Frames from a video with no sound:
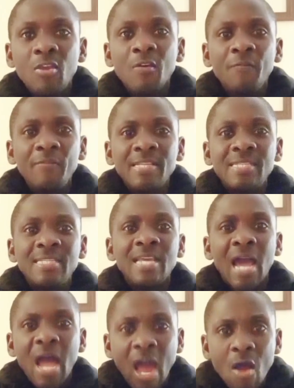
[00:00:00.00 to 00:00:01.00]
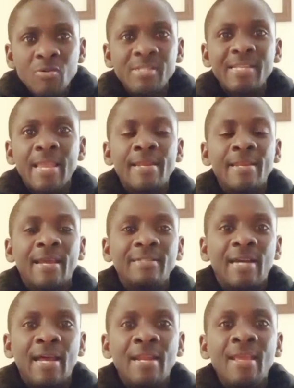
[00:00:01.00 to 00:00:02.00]
Q V C outside
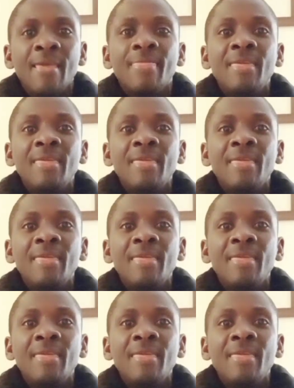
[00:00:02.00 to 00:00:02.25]
Qatar.